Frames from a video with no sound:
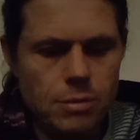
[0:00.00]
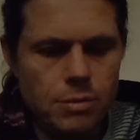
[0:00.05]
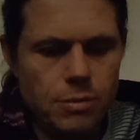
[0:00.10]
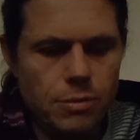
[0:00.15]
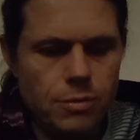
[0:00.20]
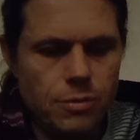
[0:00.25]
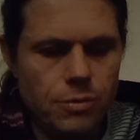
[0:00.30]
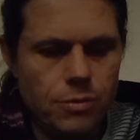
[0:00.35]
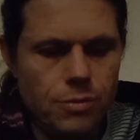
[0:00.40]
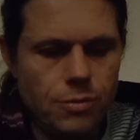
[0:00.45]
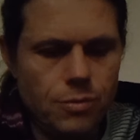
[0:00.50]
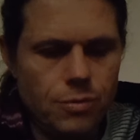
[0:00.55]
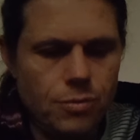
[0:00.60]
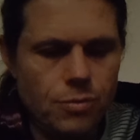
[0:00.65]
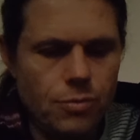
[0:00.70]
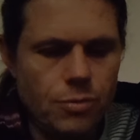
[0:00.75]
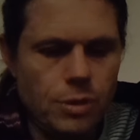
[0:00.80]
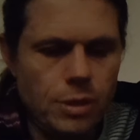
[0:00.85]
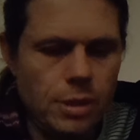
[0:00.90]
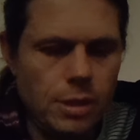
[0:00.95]

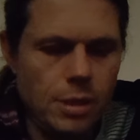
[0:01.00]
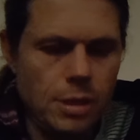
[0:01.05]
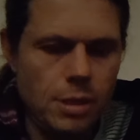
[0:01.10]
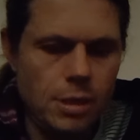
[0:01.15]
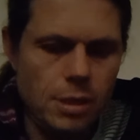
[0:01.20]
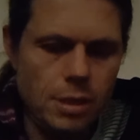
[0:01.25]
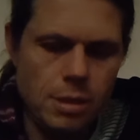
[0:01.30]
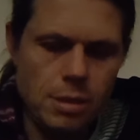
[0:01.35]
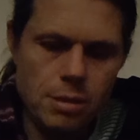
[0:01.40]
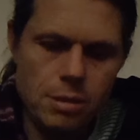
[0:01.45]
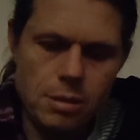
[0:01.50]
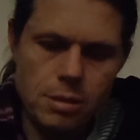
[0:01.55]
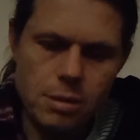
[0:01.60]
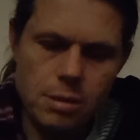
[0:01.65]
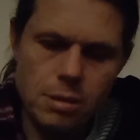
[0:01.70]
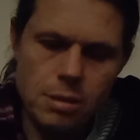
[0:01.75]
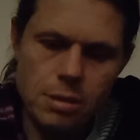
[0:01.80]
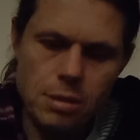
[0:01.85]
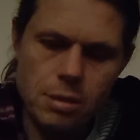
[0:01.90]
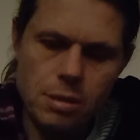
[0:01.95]
three,
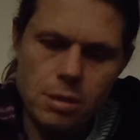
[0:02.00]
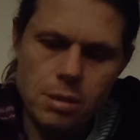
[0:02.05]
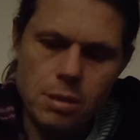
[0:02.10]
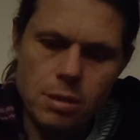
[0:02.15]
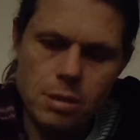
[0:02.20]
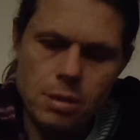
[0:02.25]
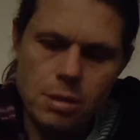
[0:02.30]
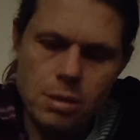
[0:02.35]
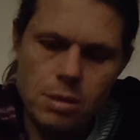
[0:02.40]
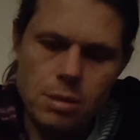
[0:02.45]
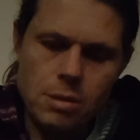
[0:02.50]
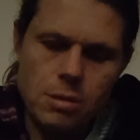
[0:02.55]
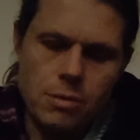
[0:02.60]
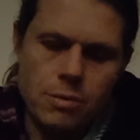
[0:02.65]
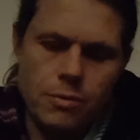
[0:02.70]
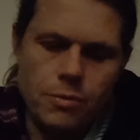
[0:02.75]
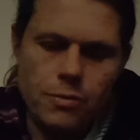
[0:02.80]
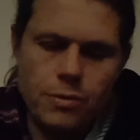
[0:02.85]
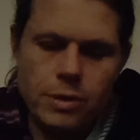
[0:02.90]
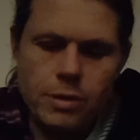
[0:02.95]

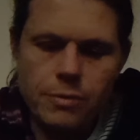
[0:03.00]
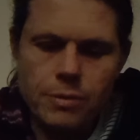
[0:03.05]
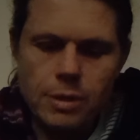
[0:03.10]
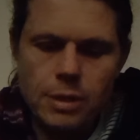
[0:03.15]
three of the